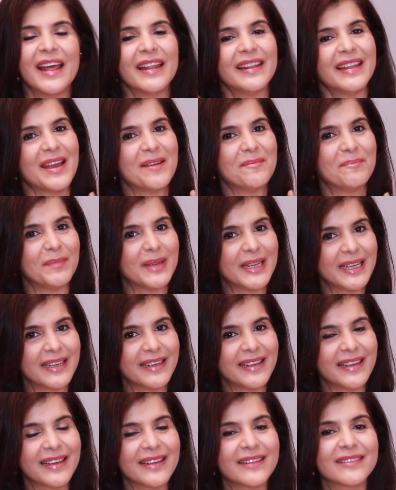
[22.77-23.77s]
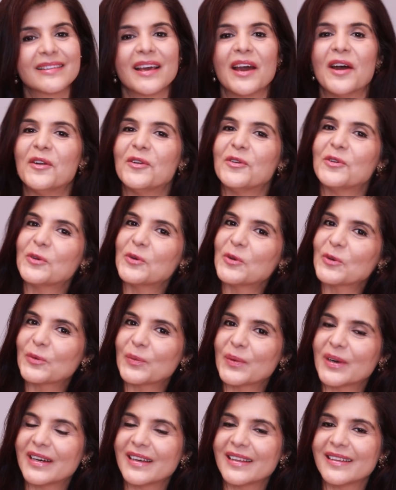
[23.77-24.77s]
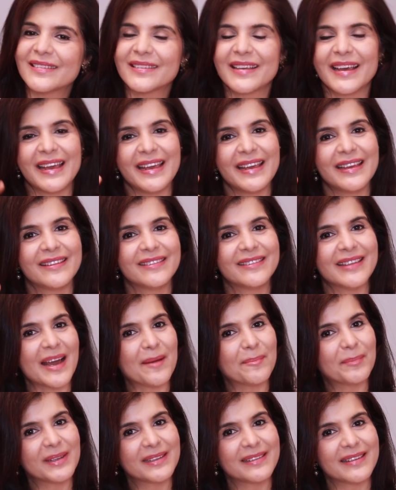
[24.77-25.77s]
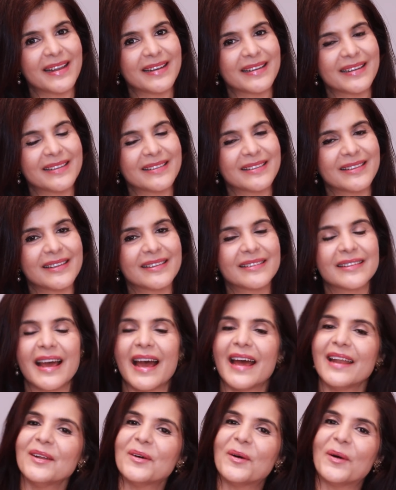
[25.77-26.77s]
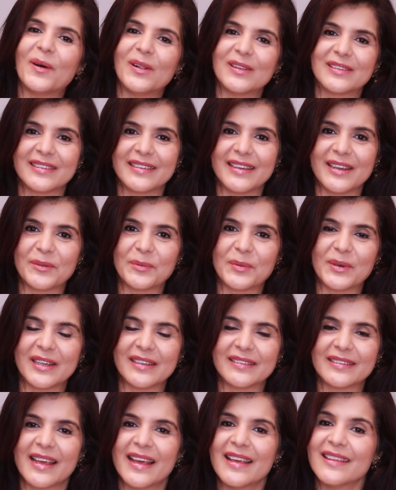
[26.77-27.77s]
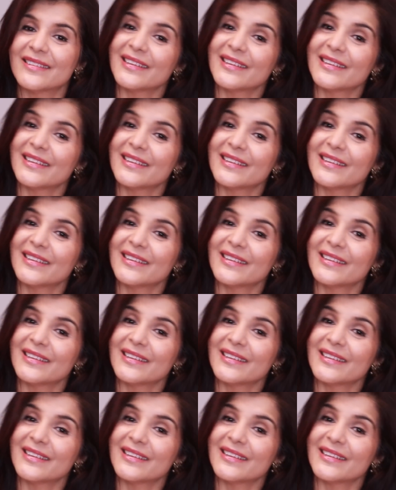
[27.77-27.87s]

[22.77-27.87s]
Their meanings, root words, example sentences, and alternate words.